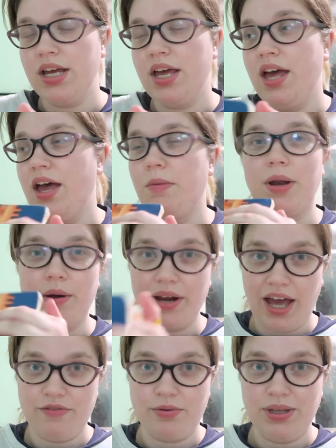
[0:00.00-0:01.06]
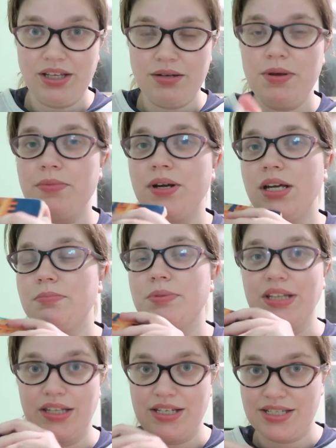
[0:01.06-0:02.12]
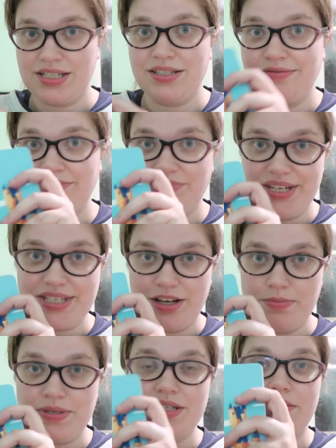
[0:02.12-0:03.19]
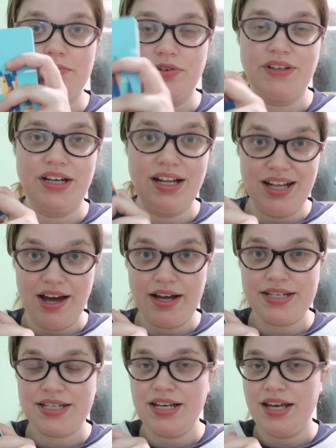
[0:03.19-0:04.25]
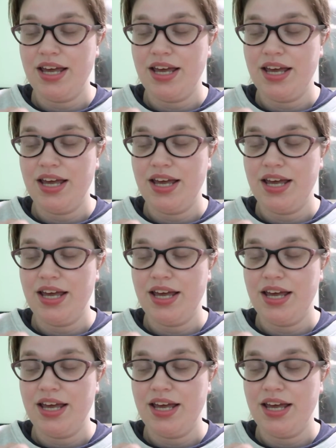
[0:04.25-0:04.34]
I mean, I already have a really good memory, but this helps improve it a lot.